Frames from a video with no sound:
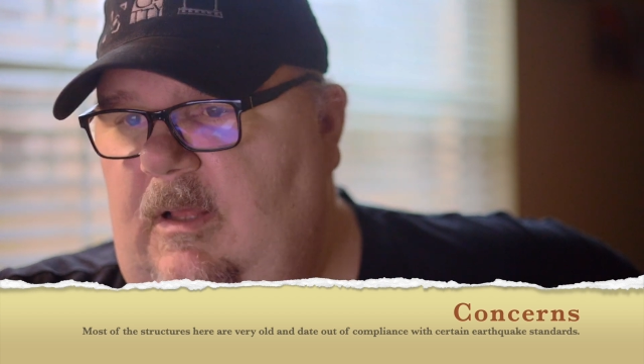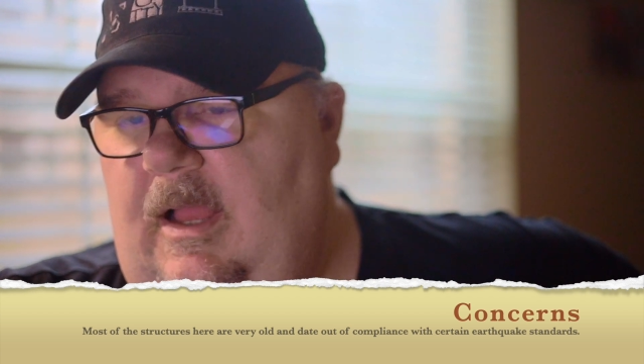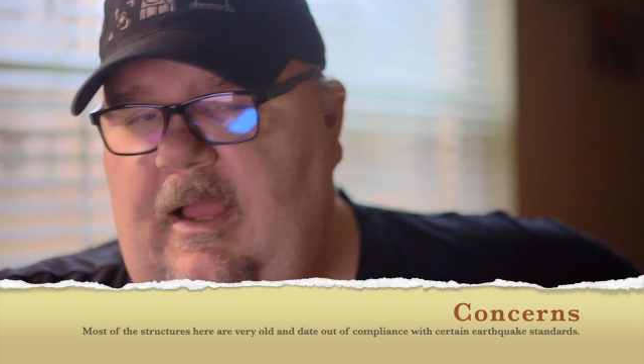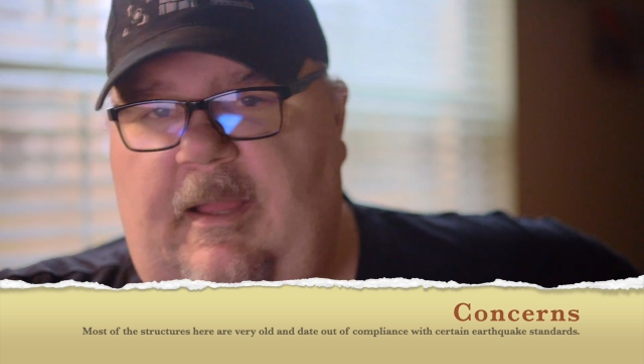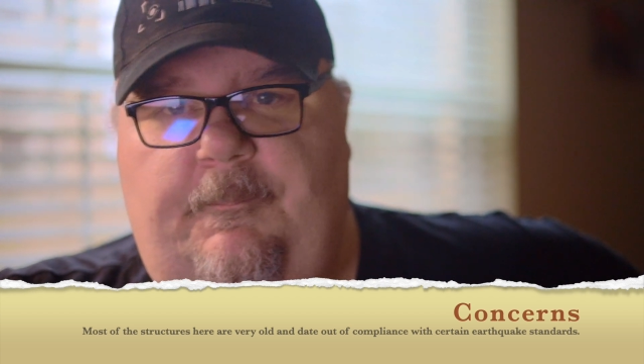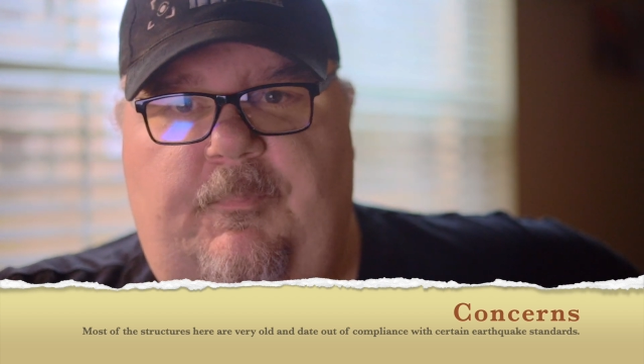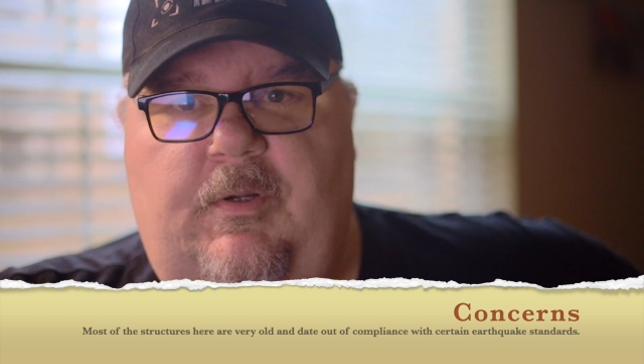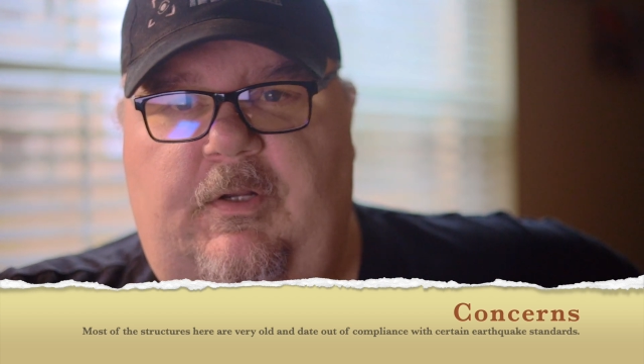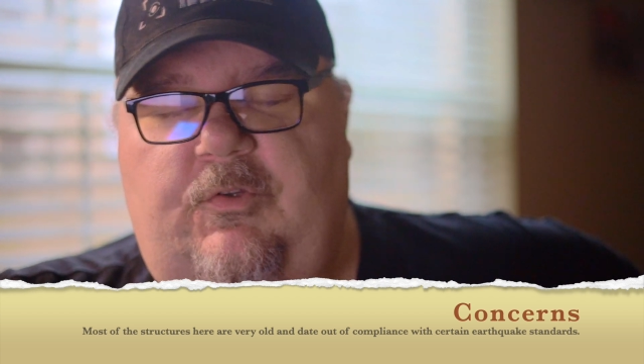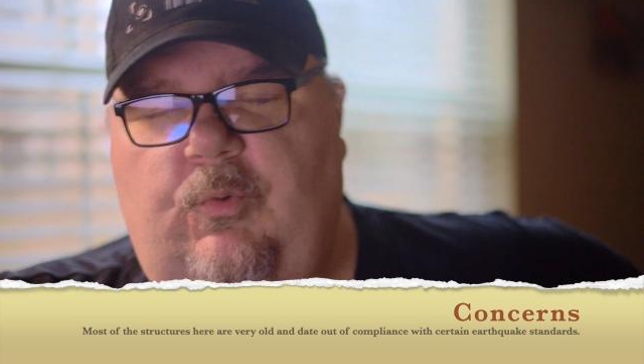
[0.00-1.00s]
I
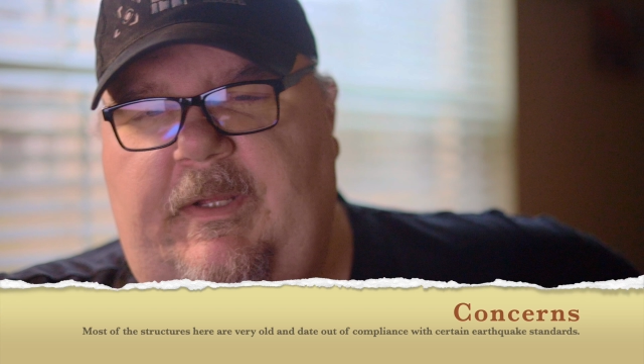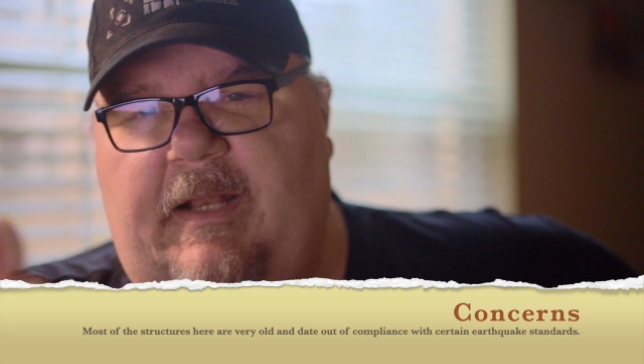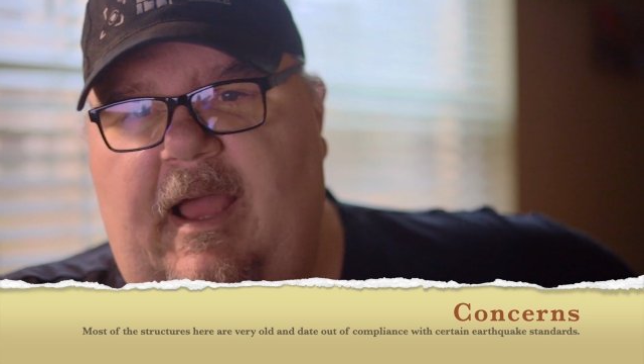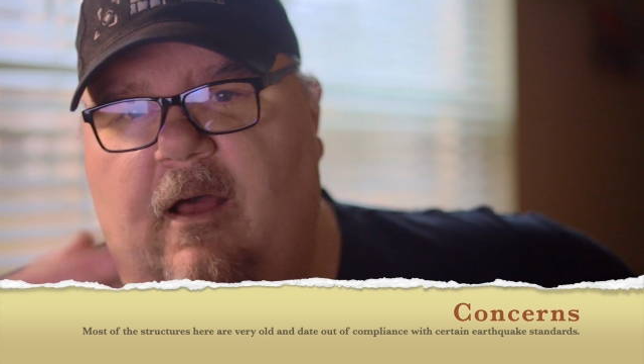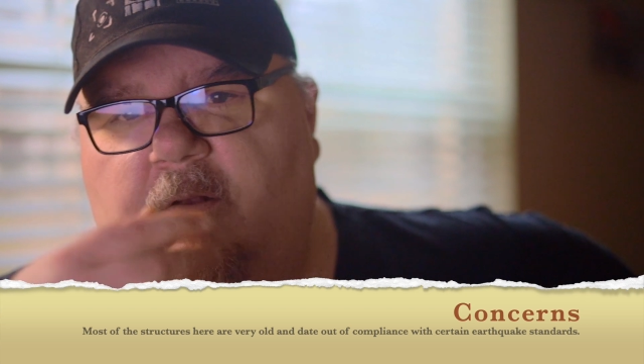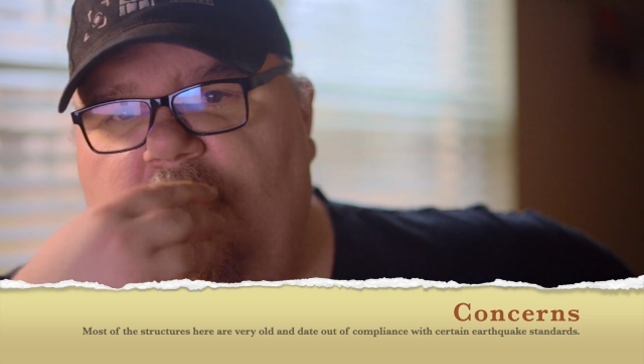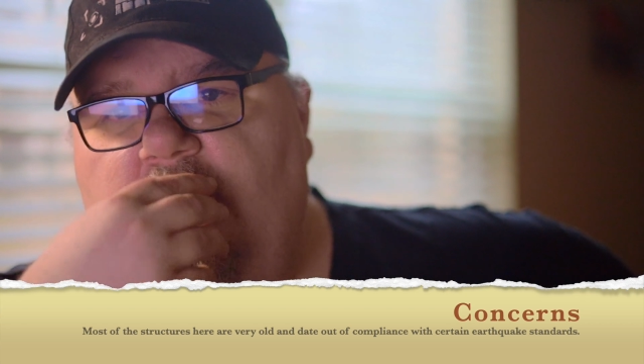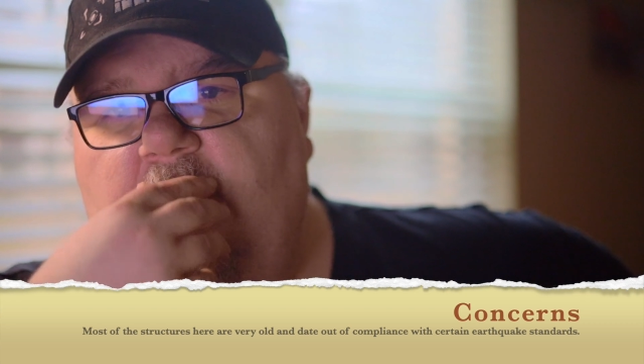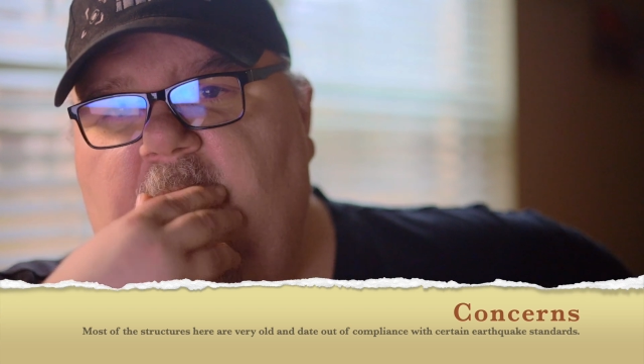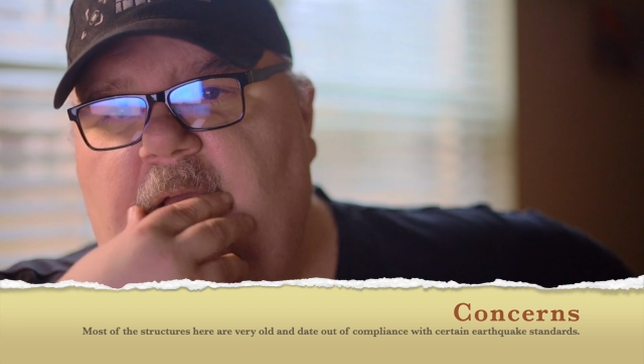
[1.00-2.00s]
put a tweet out
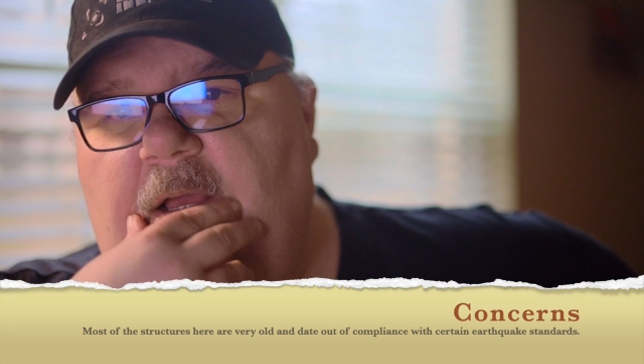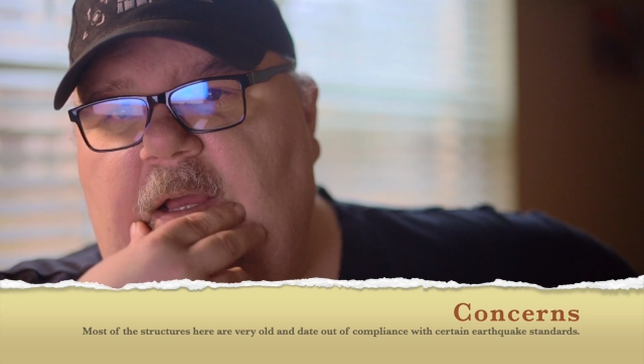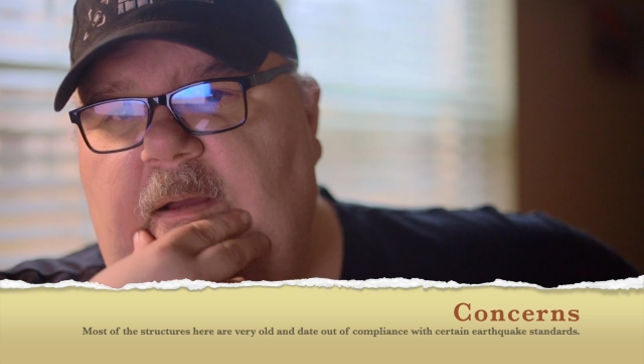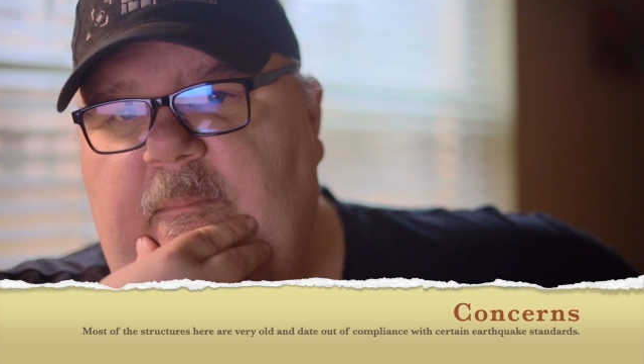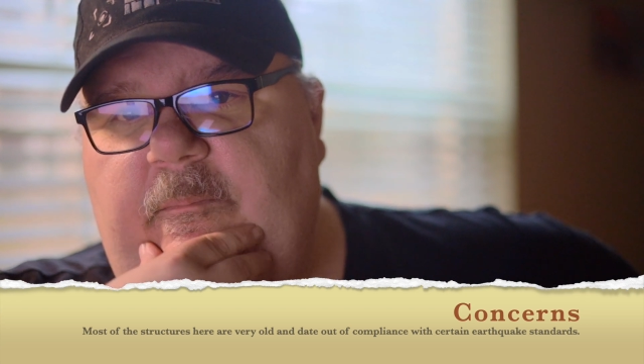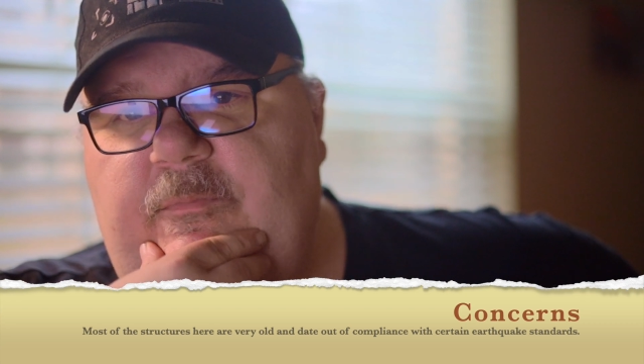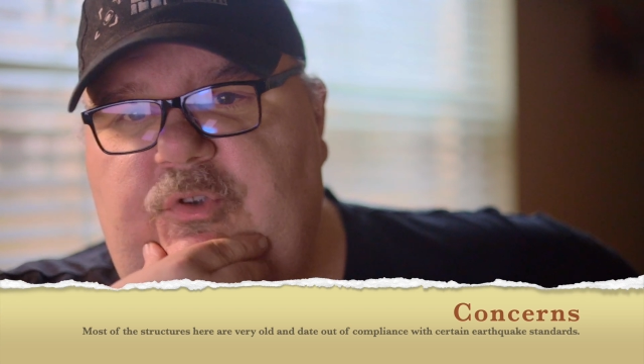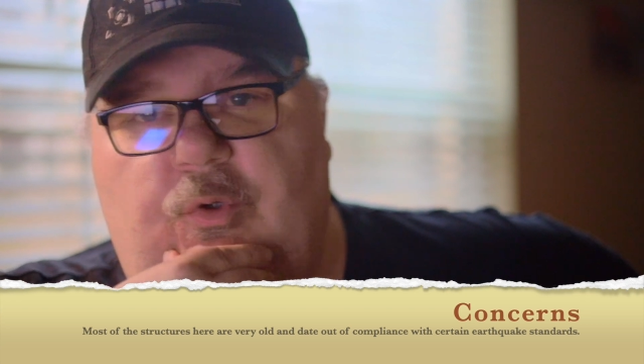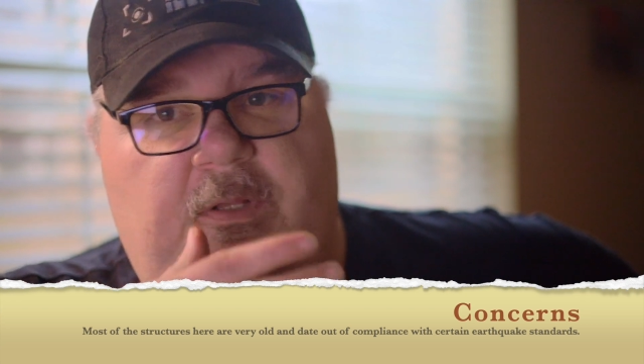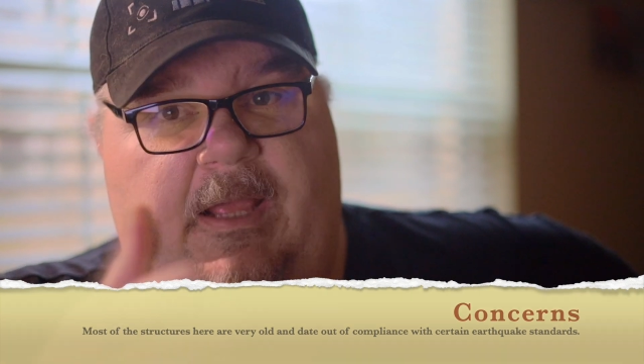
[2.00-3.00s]

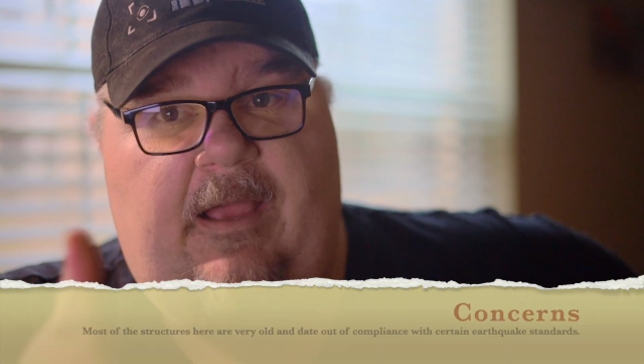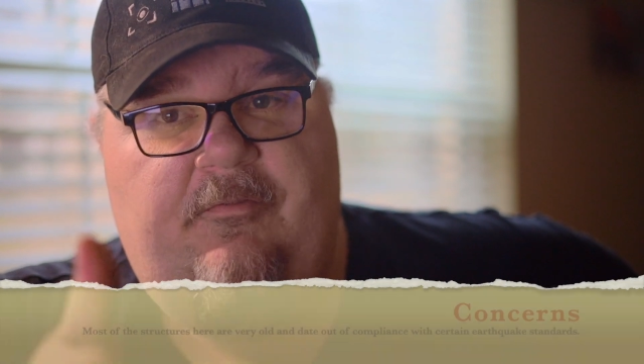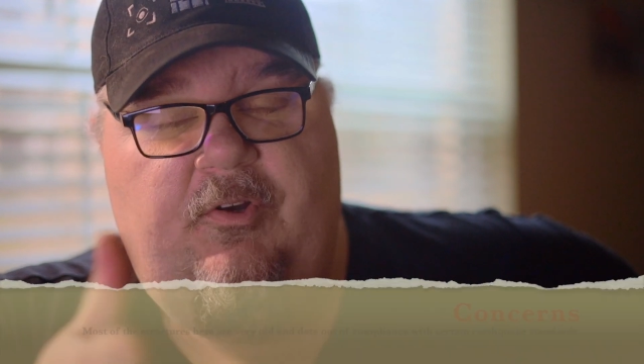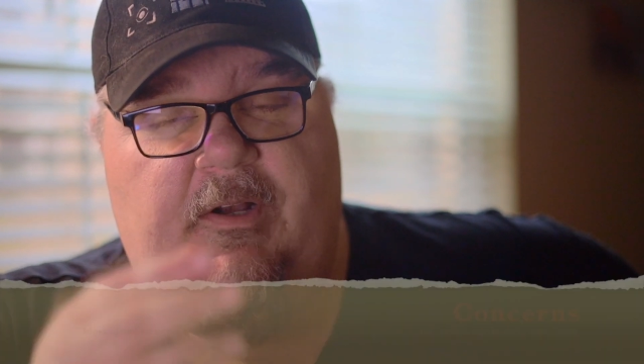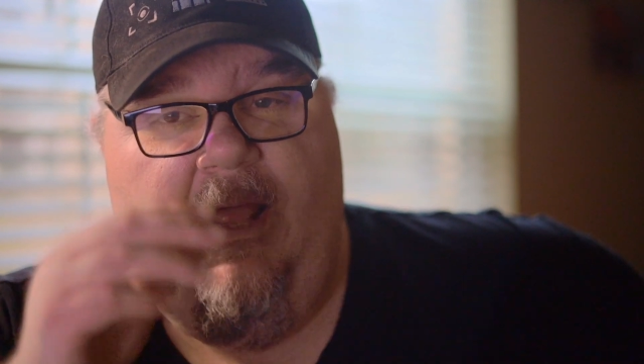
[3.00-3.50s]
shortly after it